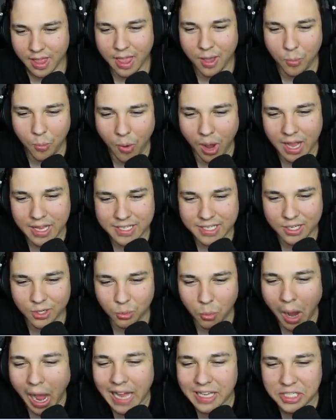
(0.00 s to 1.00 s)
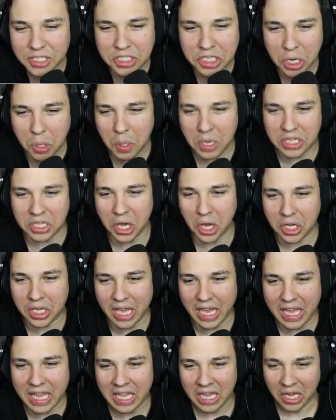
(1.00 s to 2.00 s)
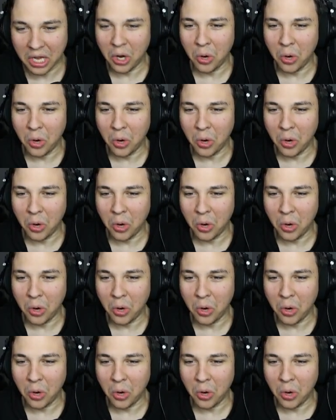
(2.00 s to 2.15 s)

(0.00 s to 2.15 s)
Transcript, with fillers: It was you. Why'd you do Why'd it, you Cookie? Do